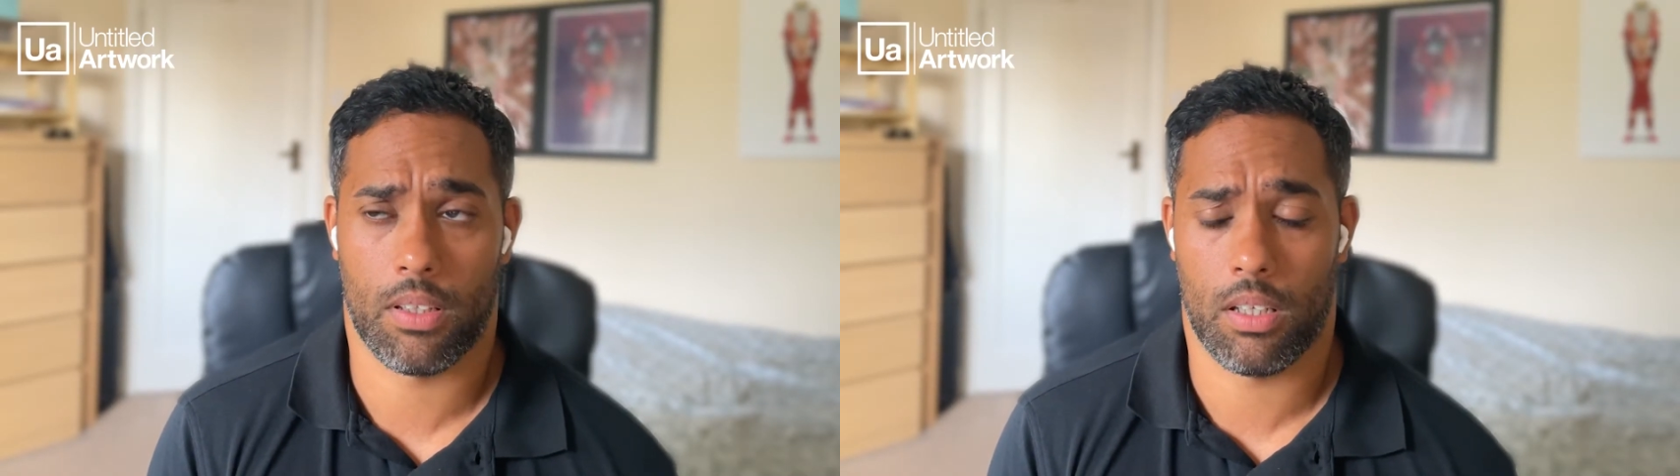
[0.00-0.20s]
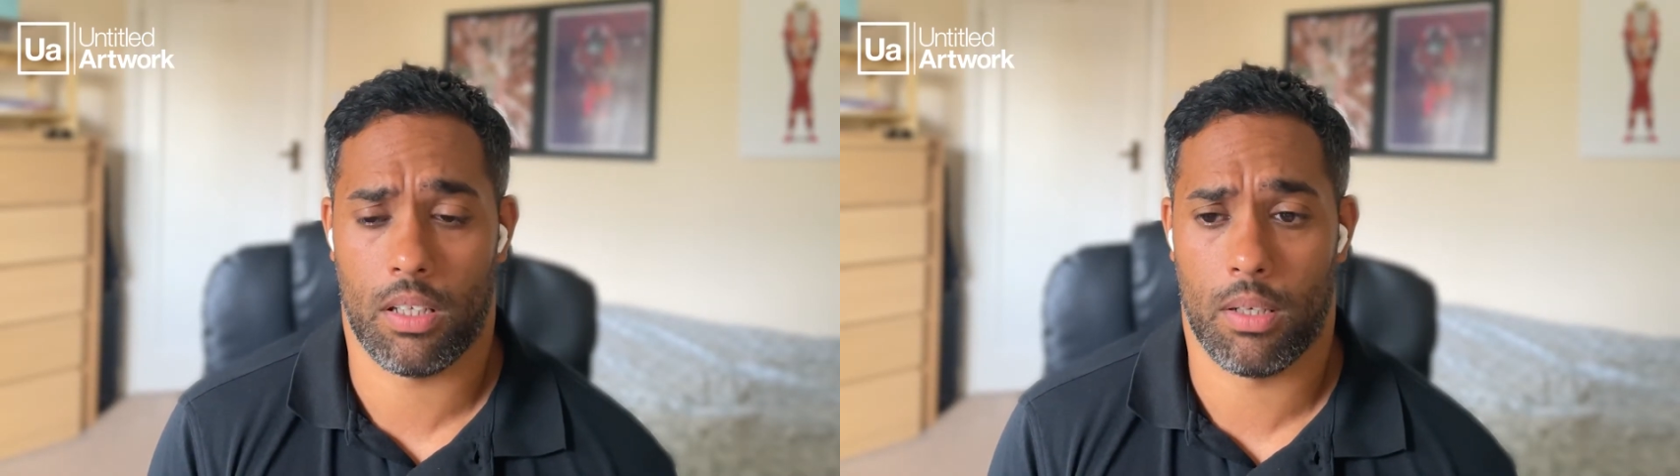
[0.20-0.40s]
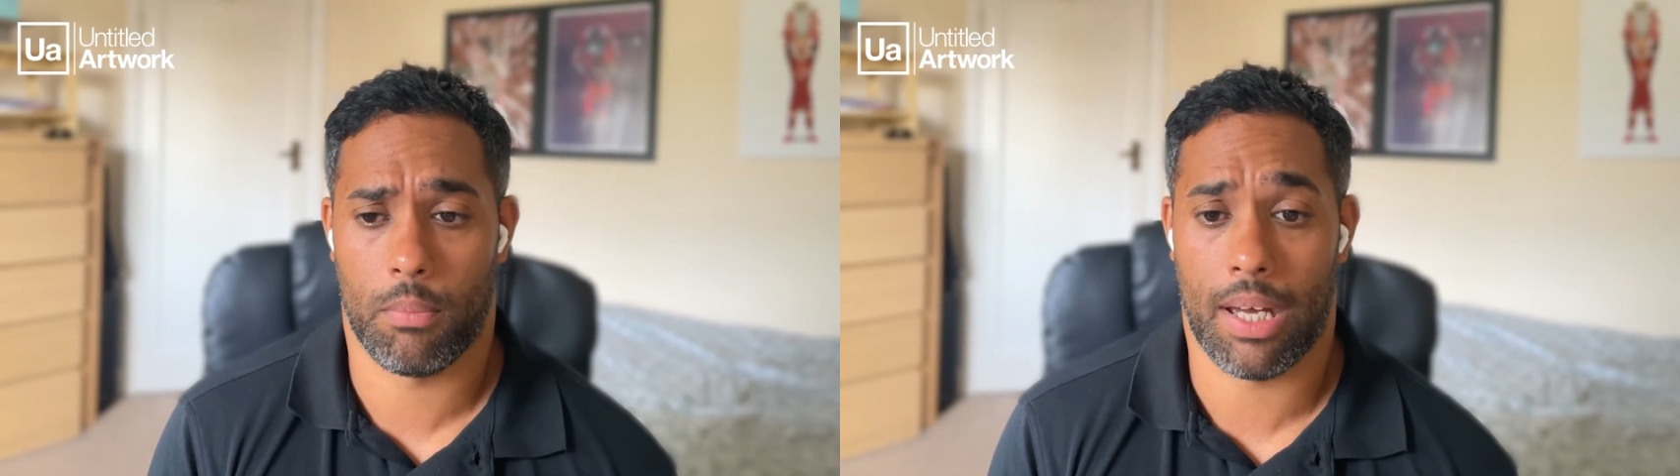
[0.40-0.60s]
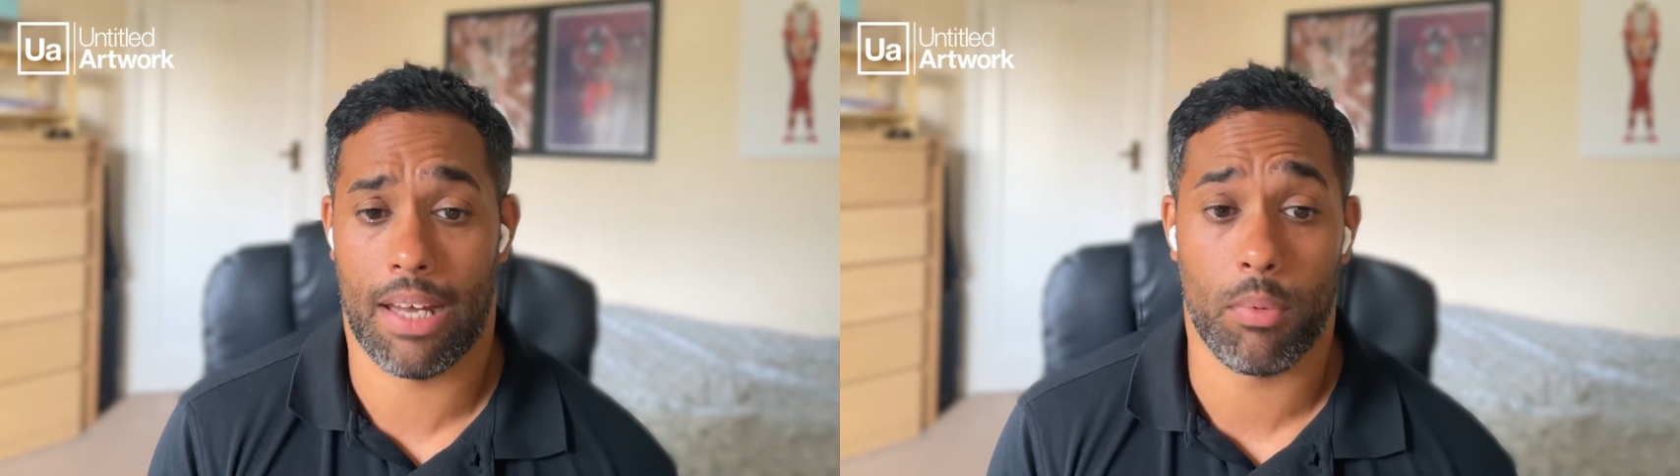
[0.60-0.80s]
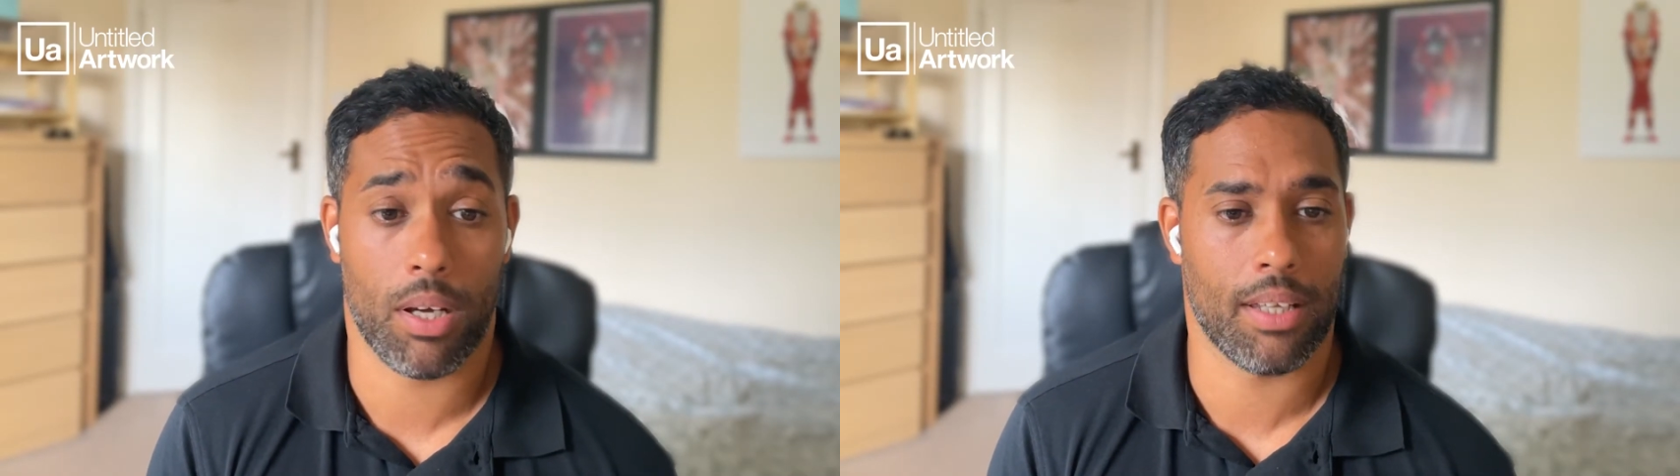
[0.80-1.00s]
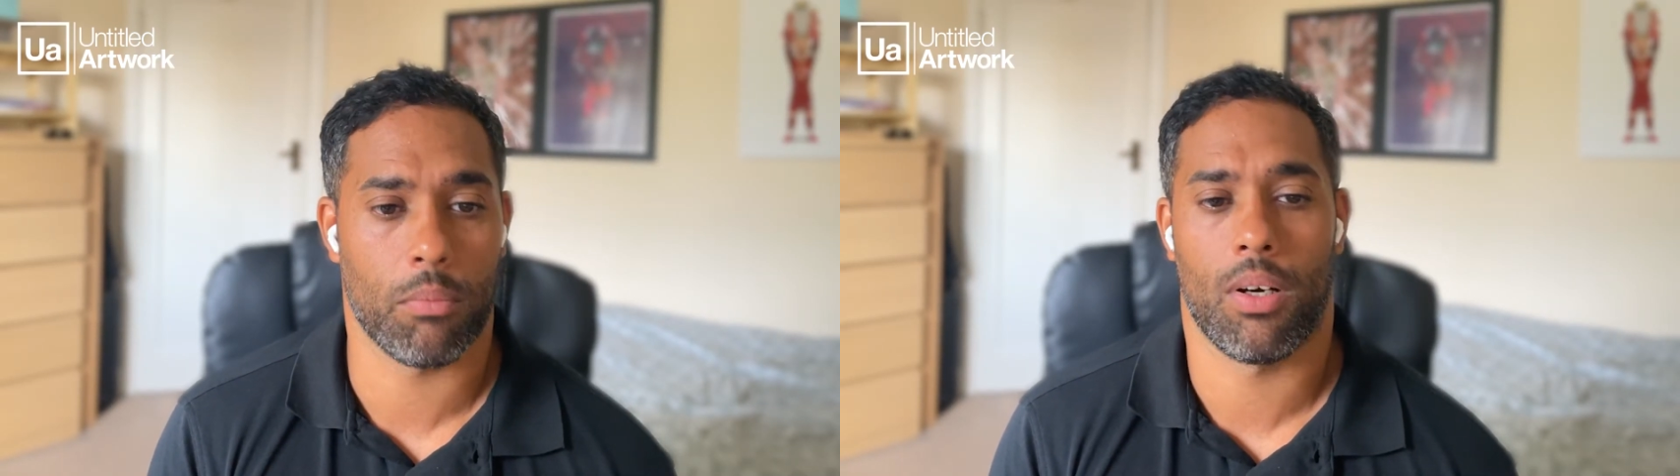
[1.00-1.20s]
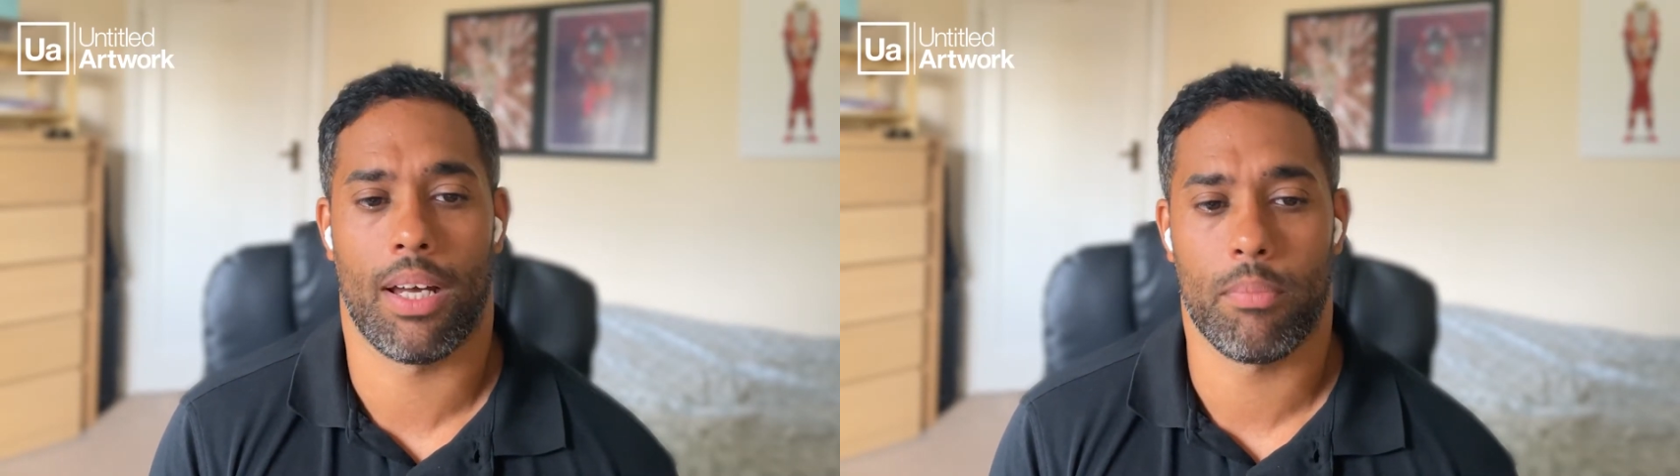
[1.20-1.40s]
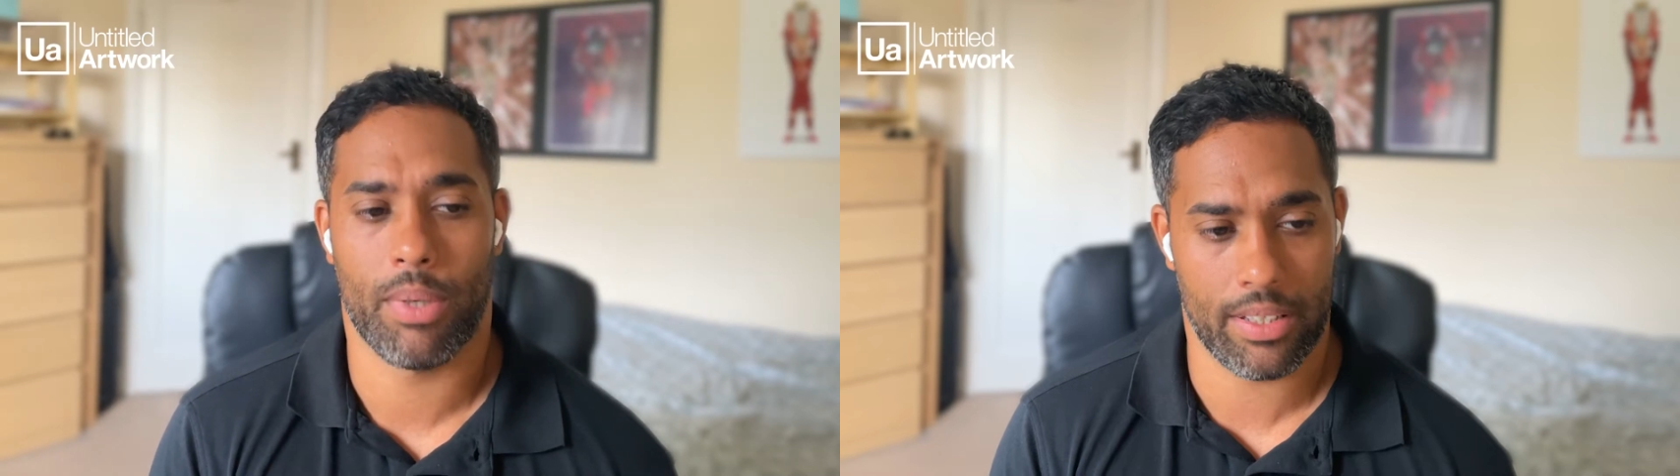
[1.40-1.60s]

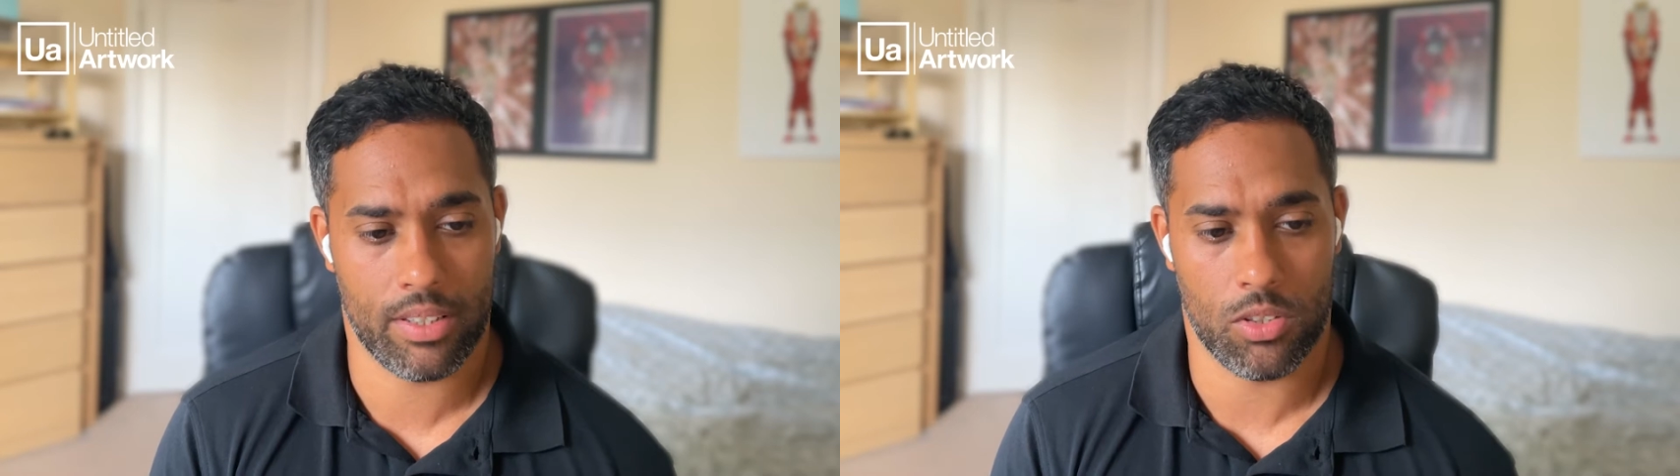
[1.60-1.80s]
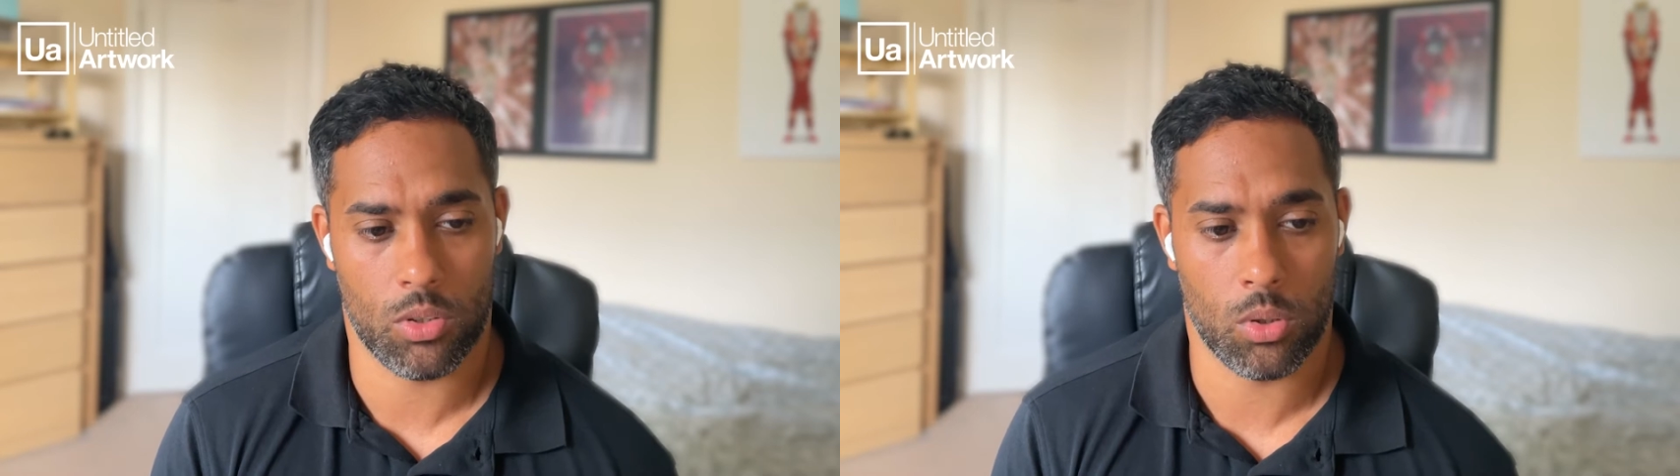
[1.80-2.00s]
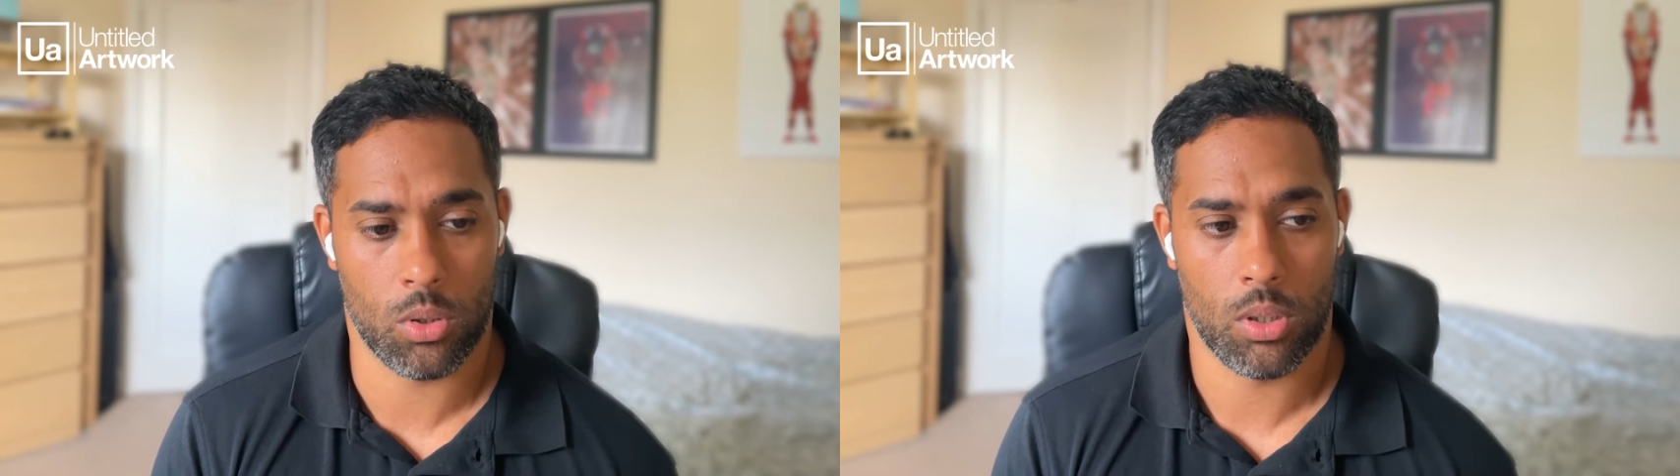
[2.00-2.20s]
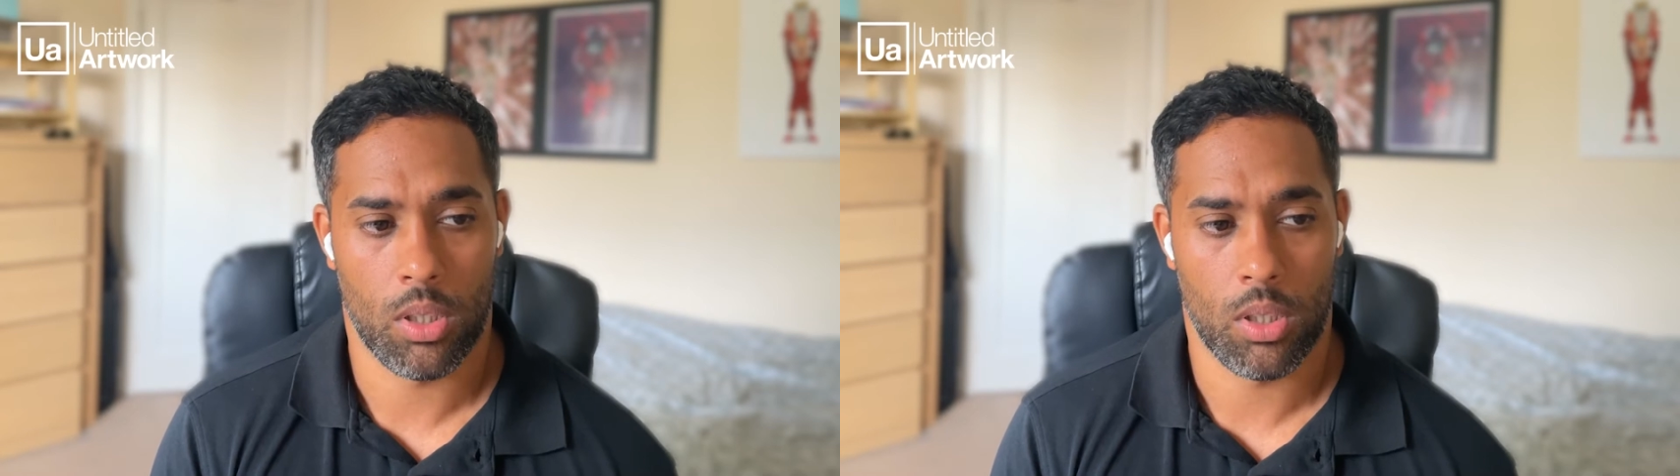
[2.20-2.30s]
Etsy store.